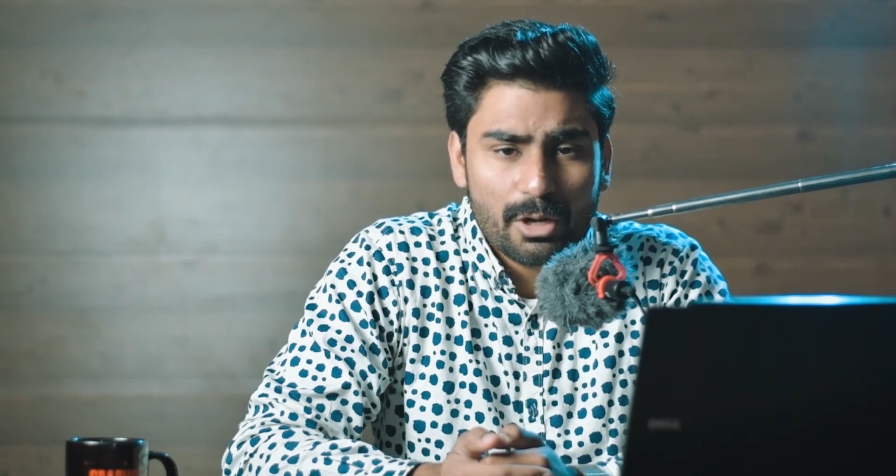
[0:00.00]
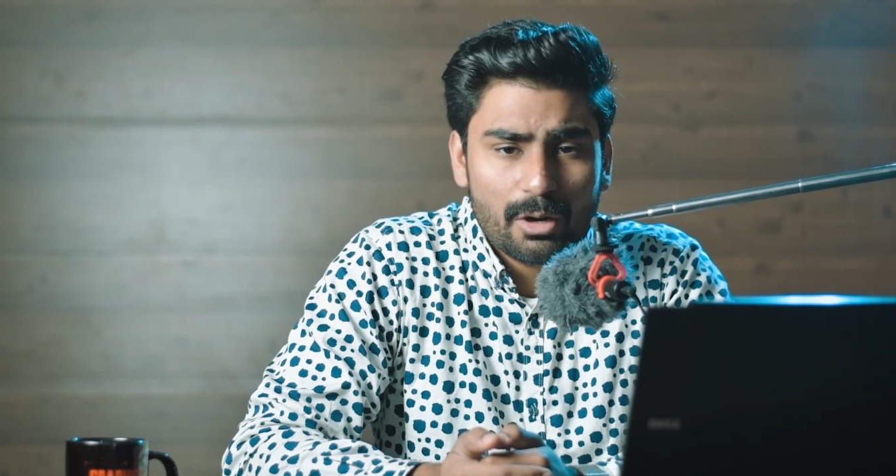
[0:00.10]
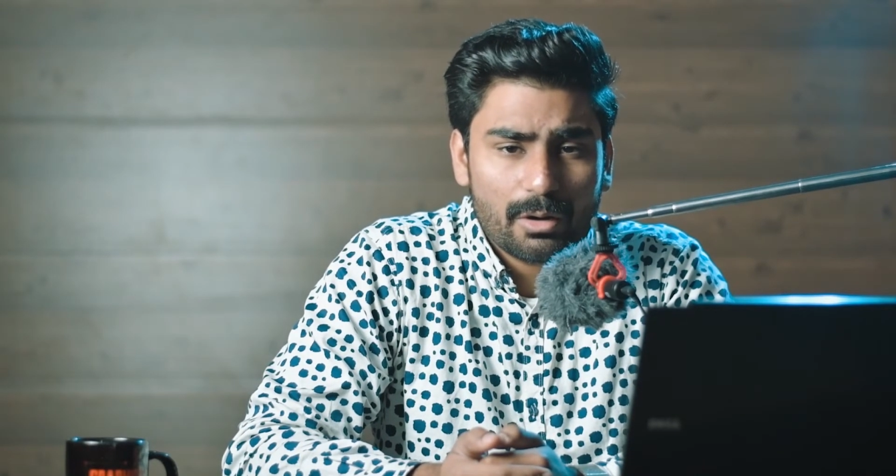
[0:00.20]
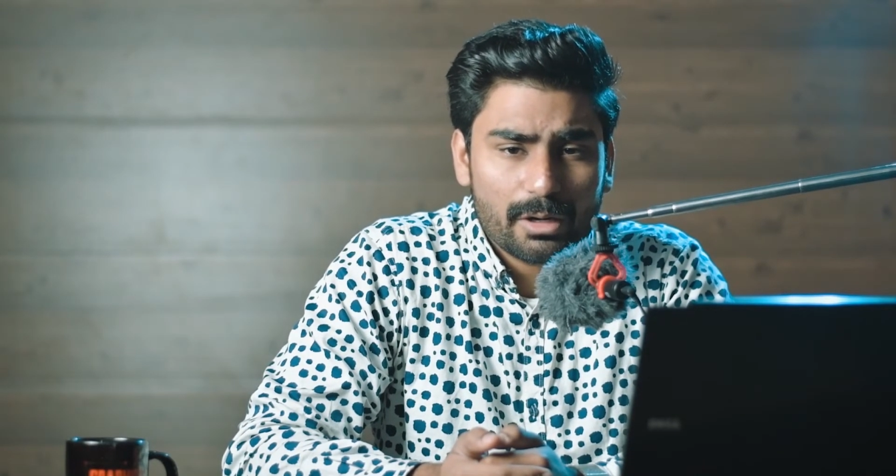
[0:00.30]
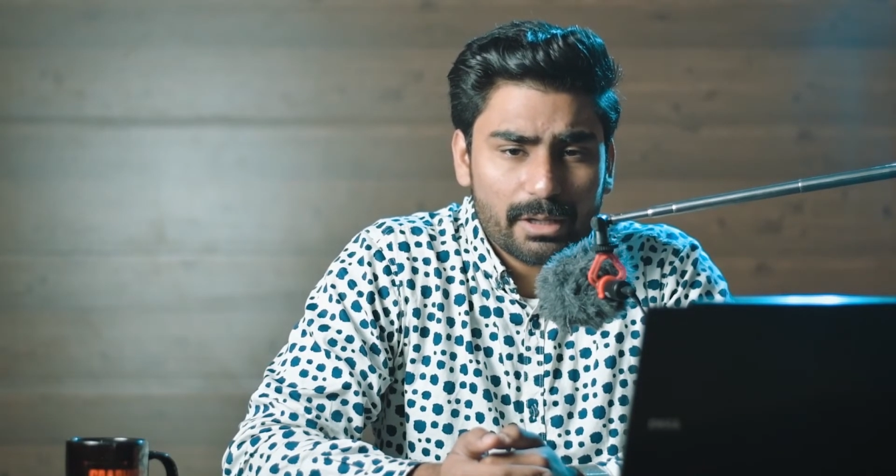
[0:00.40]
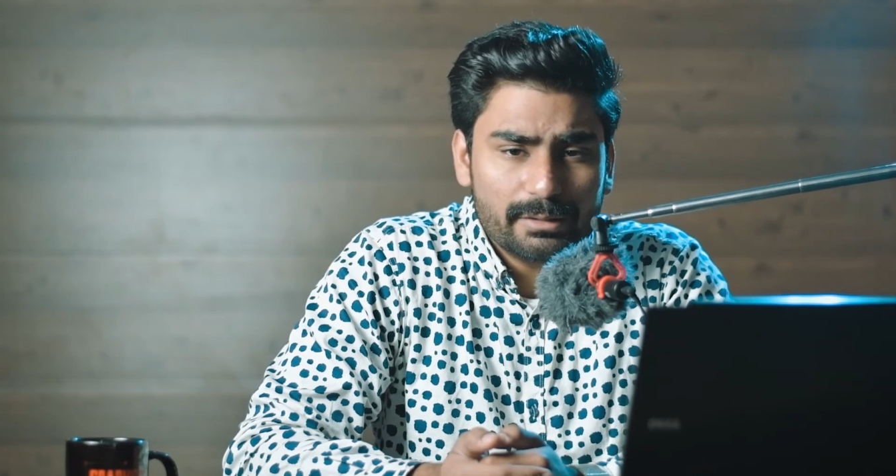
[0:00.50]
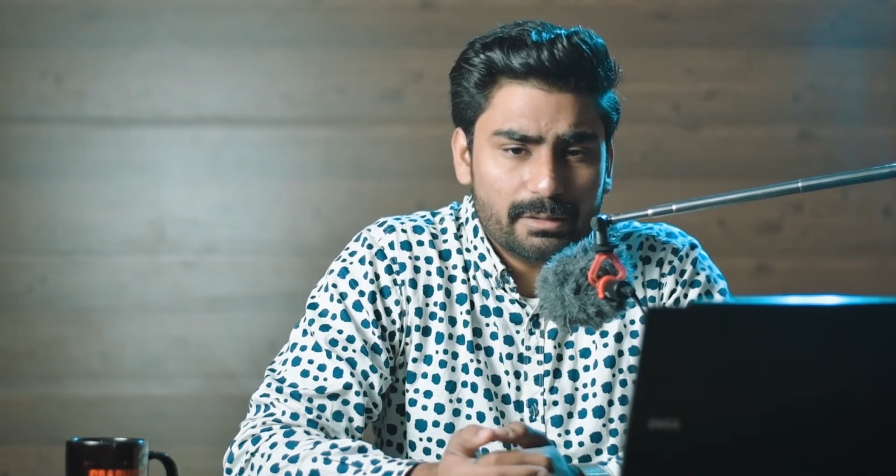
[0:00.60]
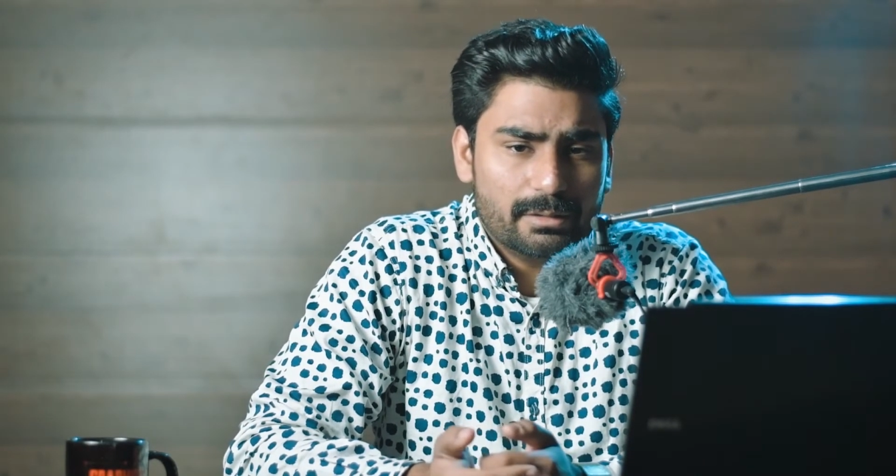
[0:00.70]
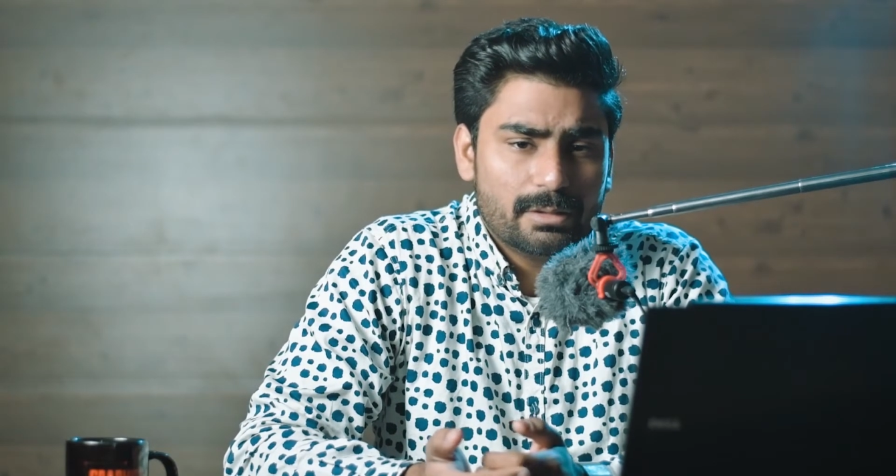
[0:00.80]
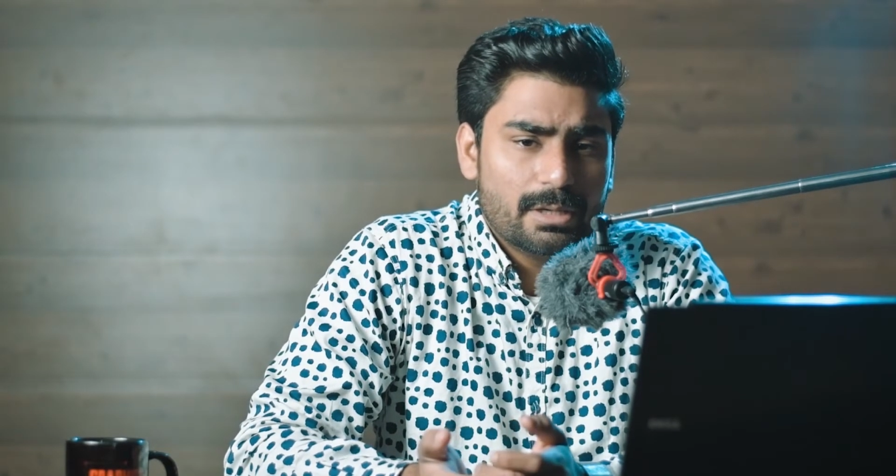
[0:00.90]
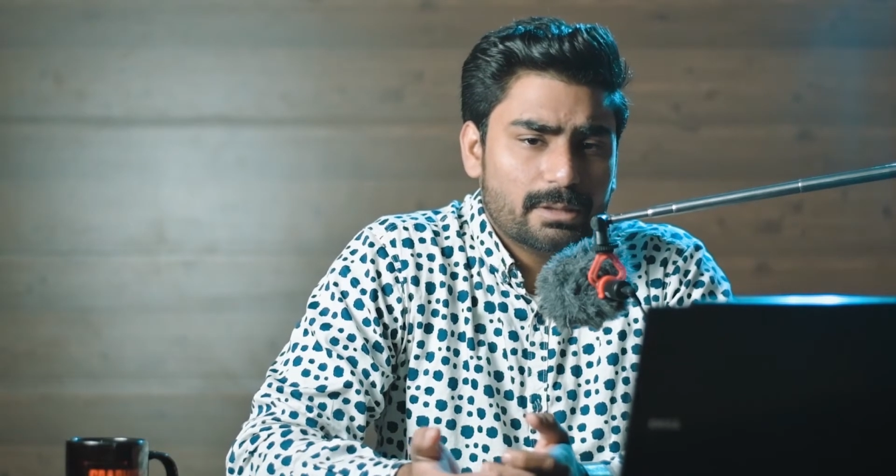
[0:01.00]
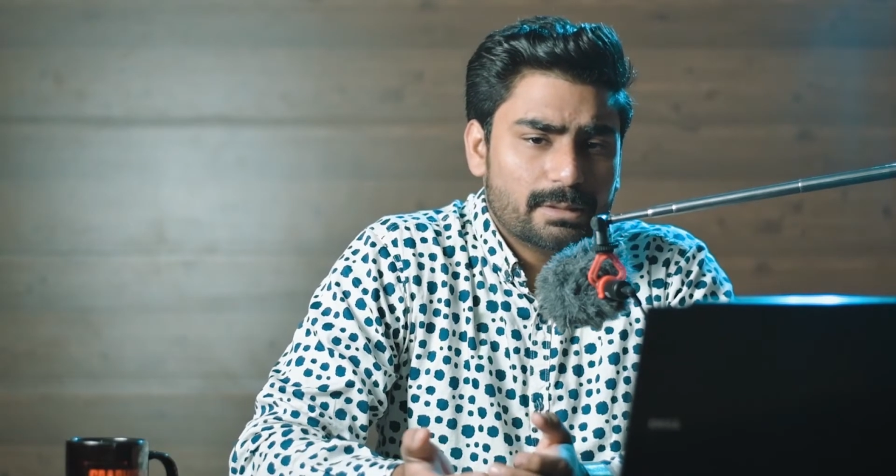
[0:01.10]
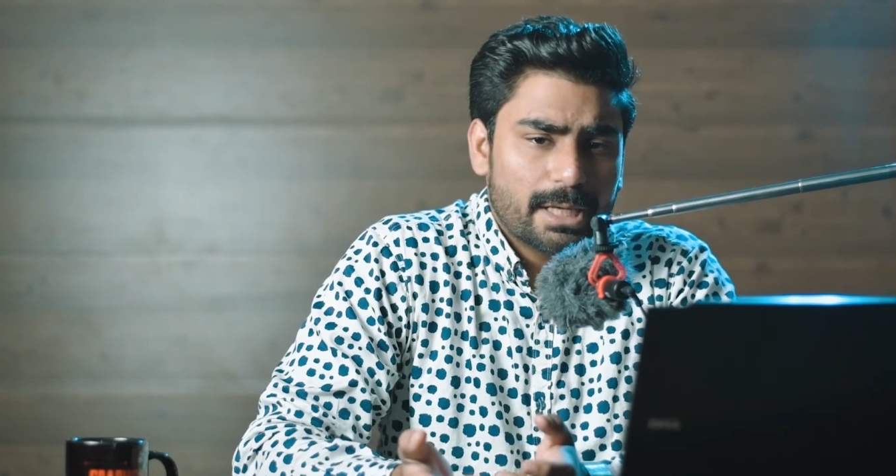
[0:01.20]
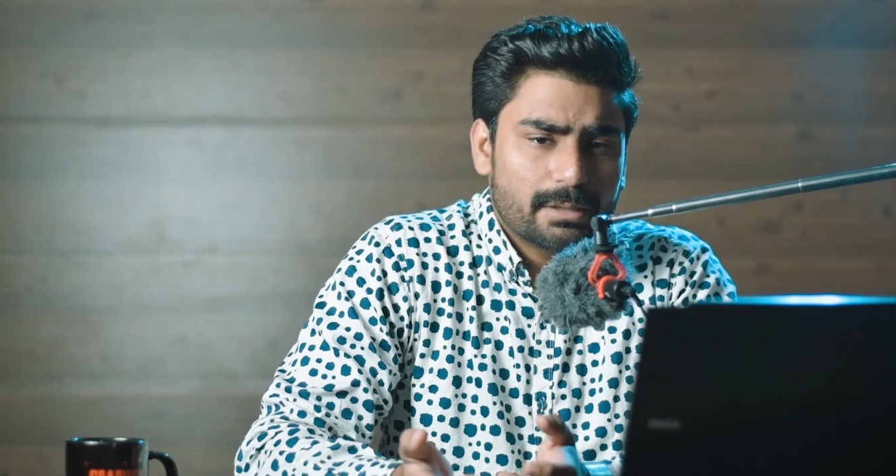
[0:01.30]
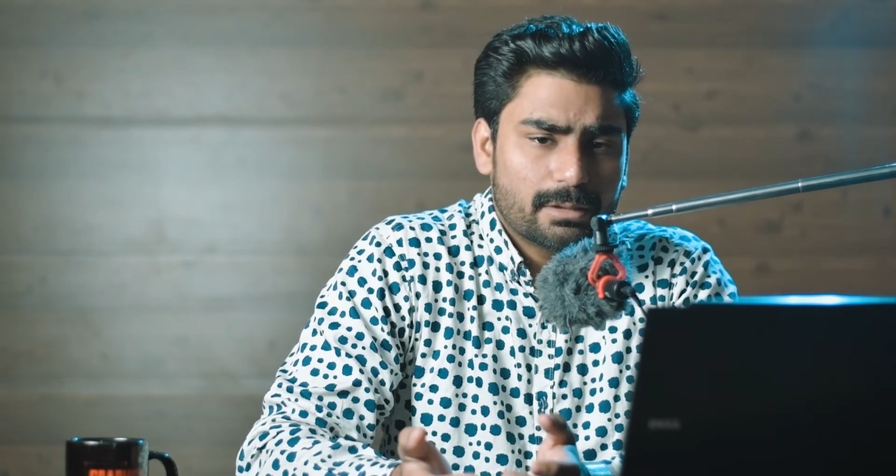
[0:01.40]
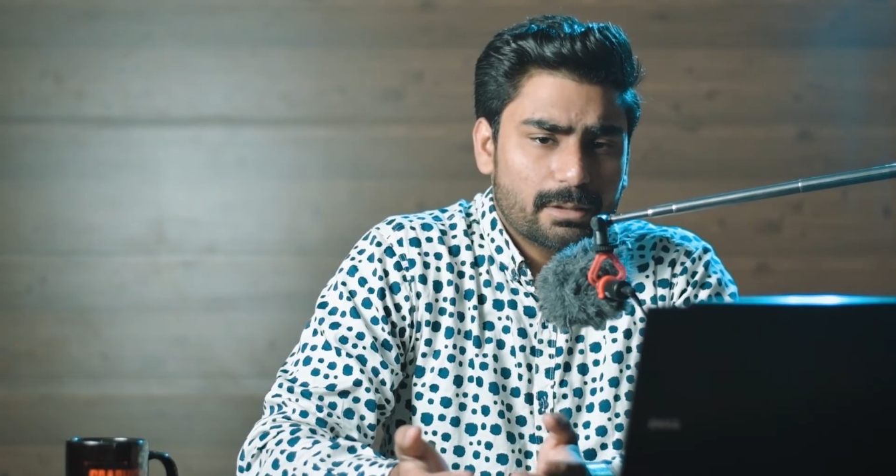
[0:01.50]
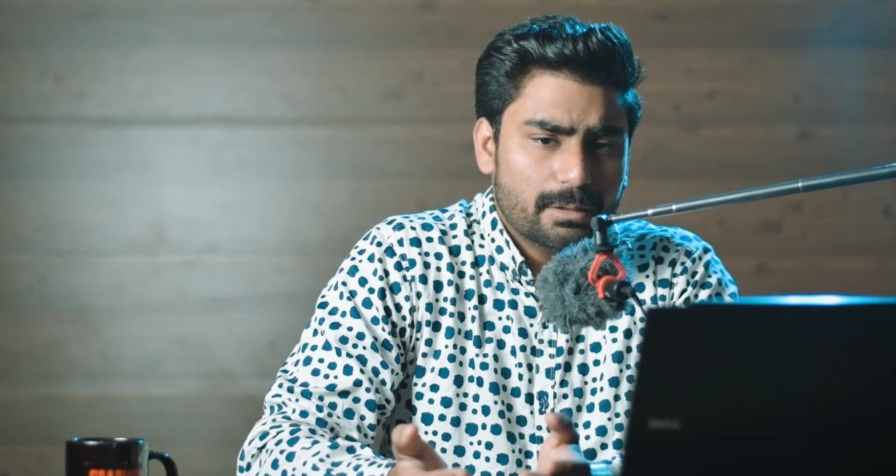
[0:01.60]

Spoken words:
or other like